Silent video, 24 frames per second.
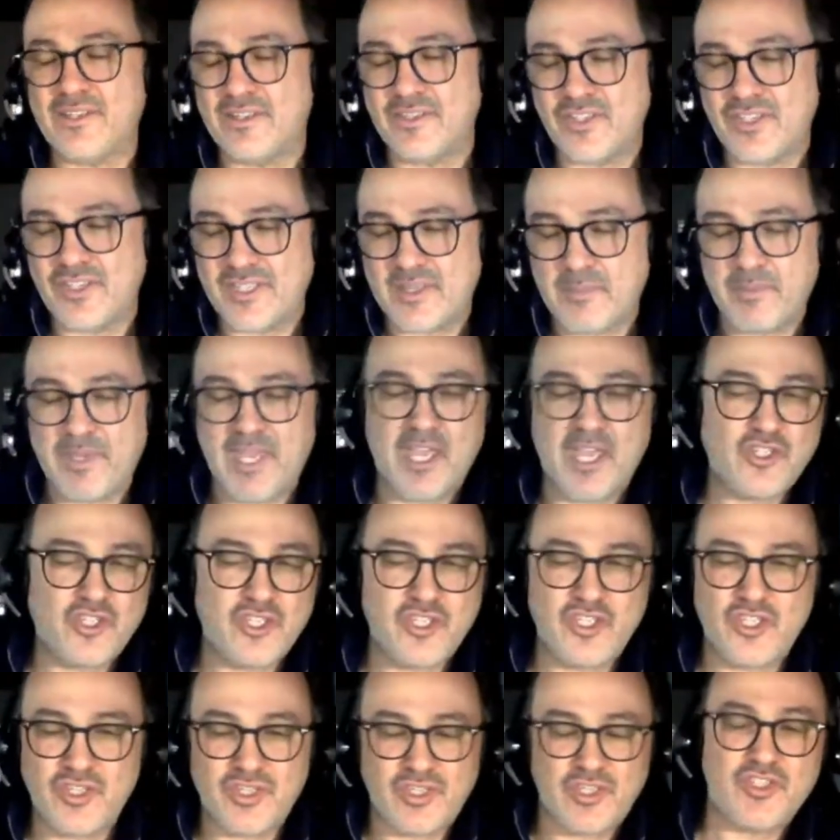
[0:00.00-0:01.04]
She's a PhD.
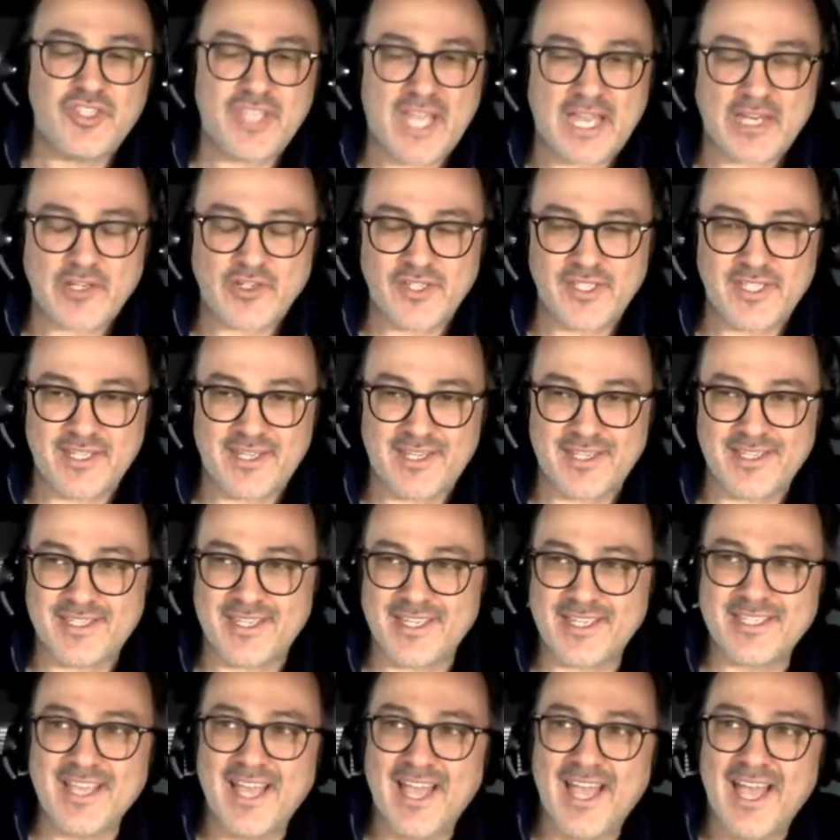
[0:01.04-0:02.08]
She teaches actually
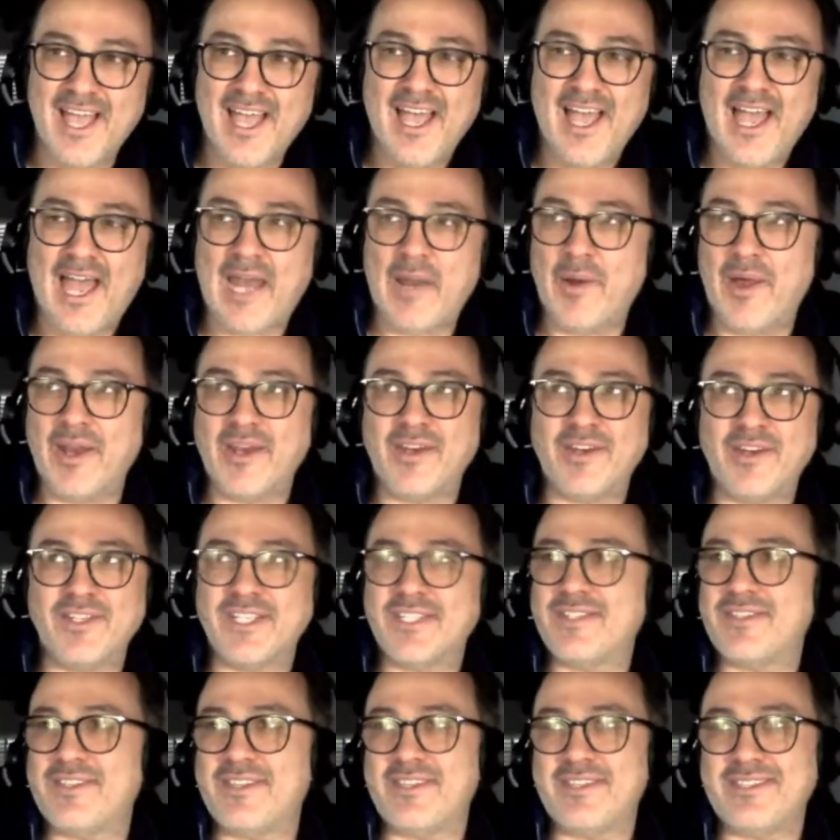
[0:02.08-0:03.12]
statistics, and our
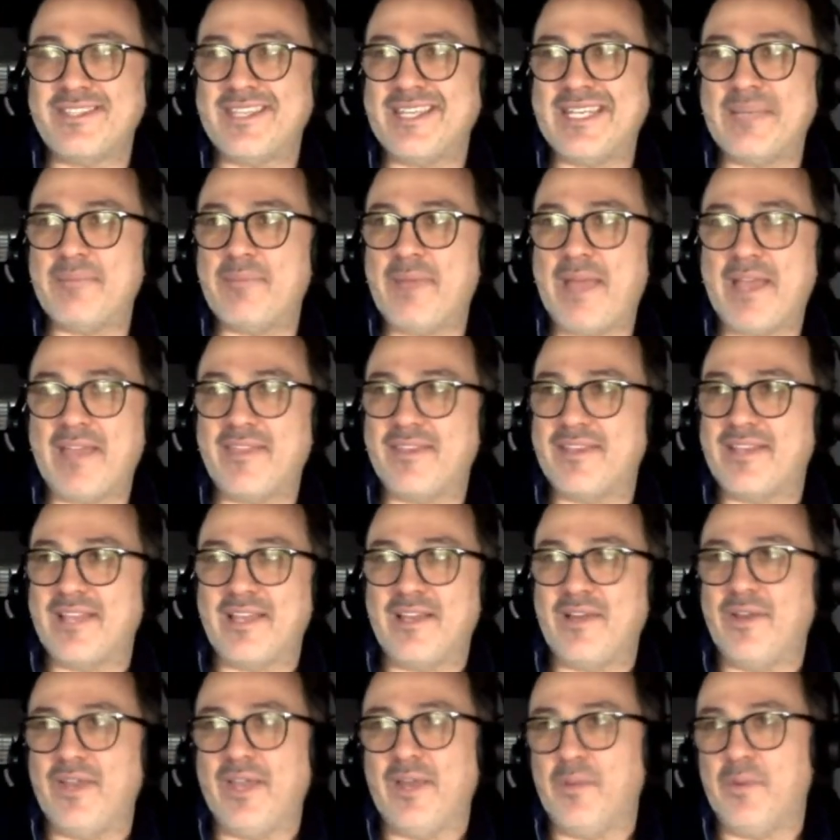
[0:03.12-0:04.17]
editors say in the back, and they're like,
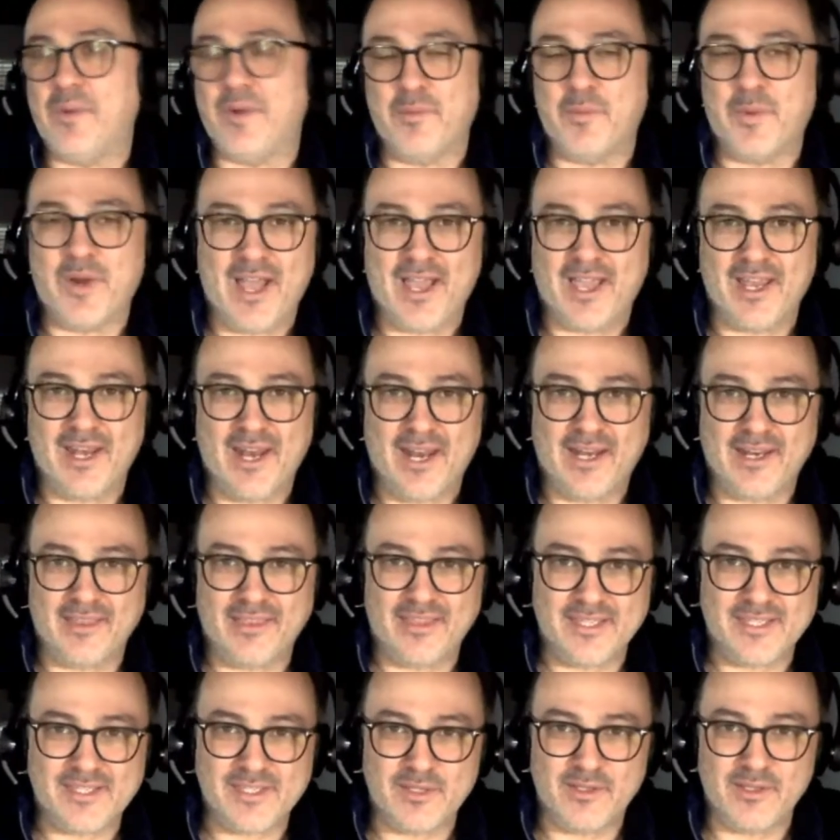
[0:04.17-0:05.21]
oh yeah, we're not gonna edit
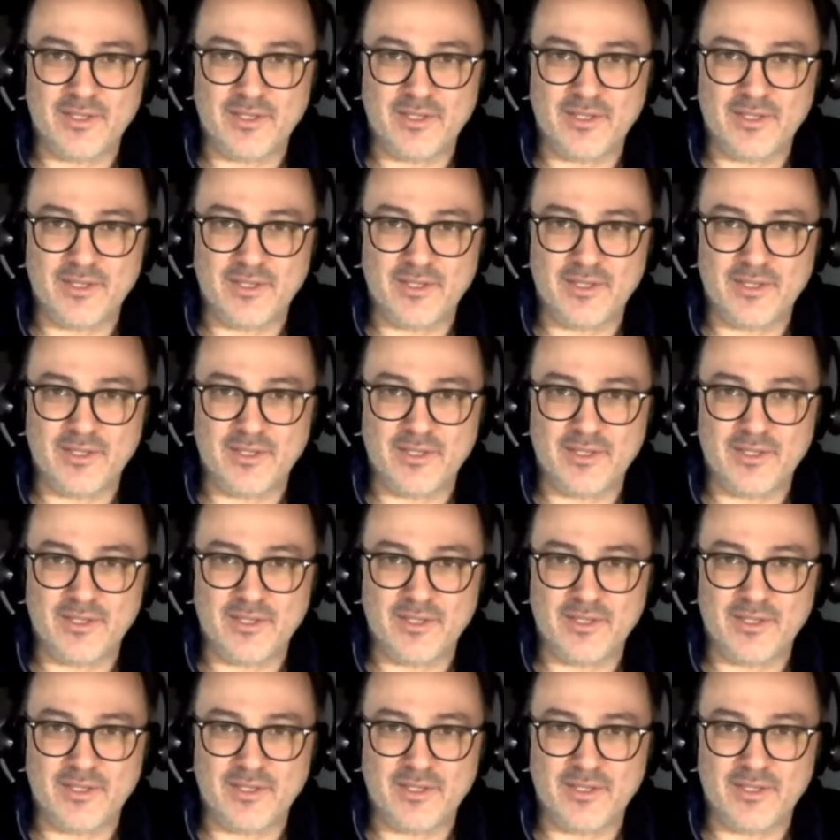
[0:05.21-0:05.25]
this.